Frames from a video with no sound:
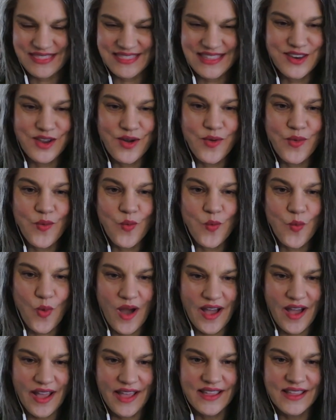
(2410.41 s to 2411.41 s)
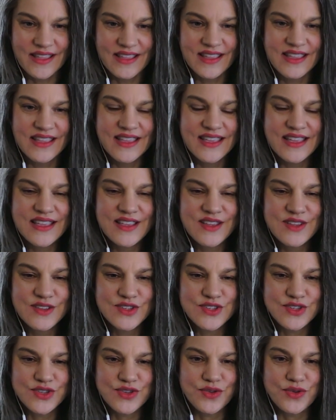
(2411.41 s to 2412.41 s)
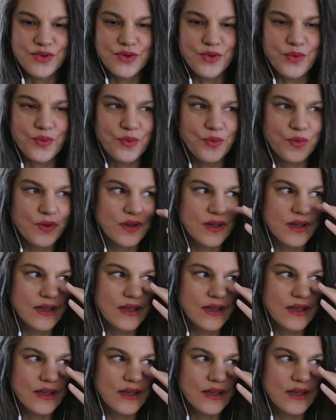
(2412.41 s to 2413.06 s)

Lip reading: They don't want to